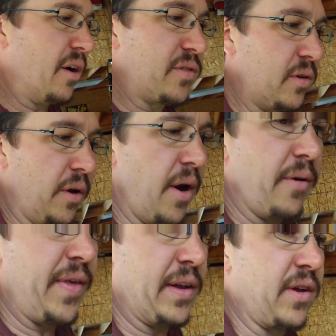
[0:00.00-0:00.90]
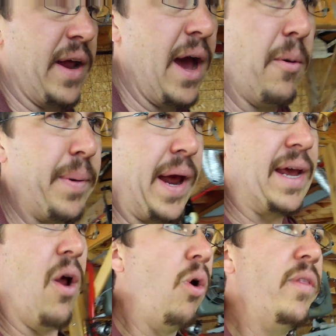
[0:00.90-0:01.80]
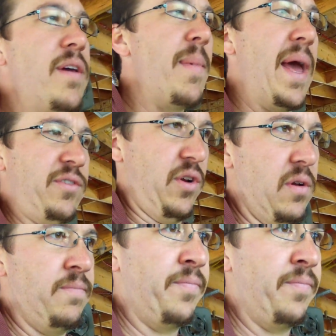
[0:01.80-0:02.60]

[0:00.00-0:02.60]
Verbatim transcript: also don't know if that's going to help, but I can only imagine